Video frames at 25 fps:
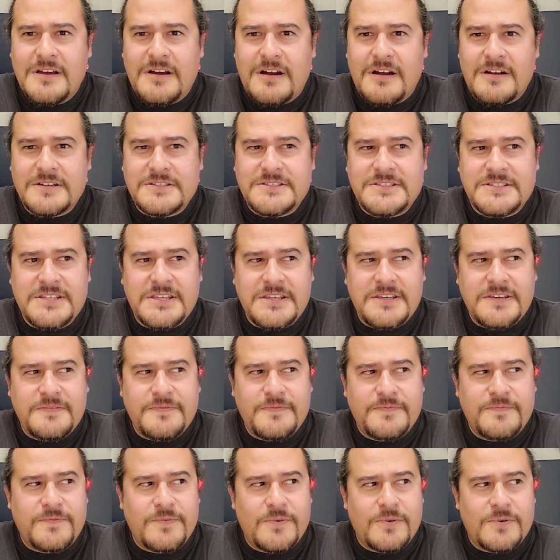RT
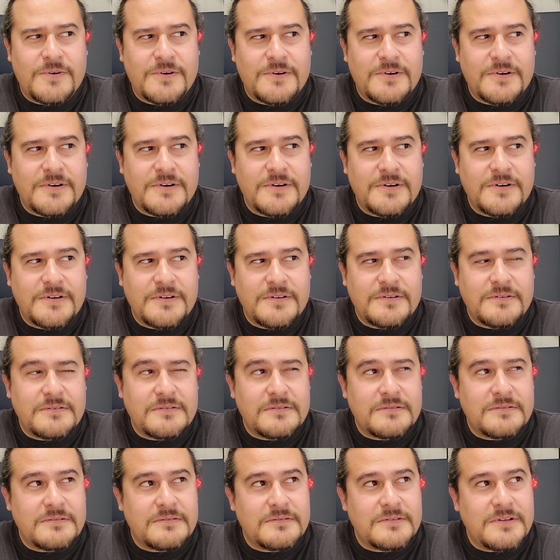
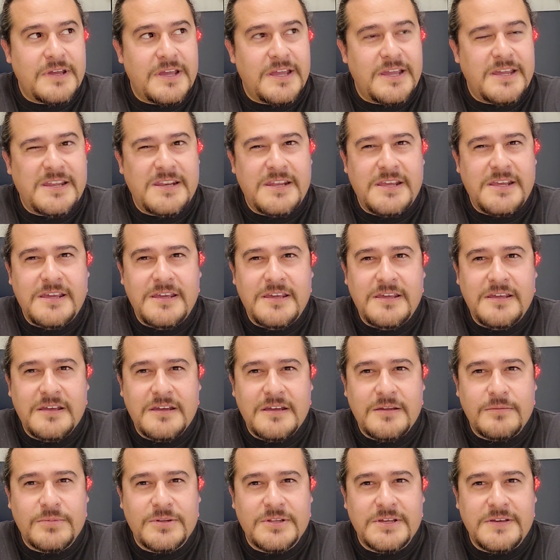480,
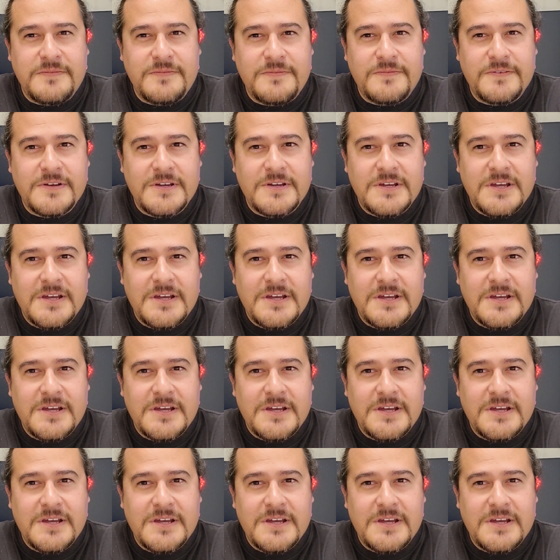I believe.